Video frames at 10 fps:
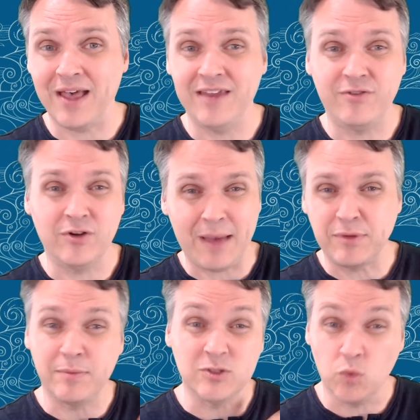and if your
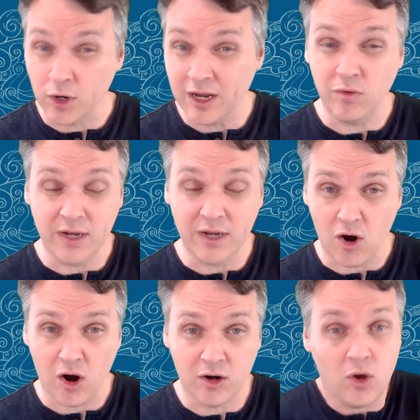laptop is working really
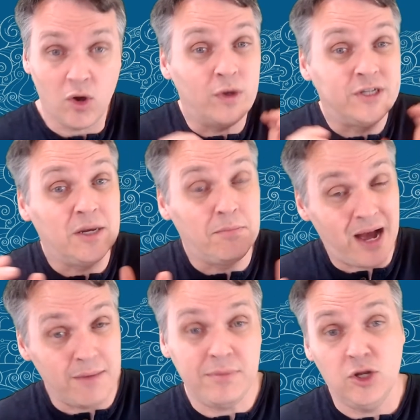hard, which it
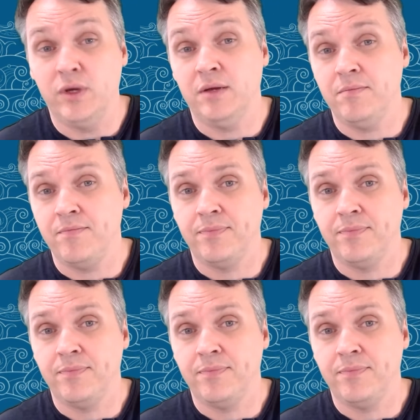might be doing,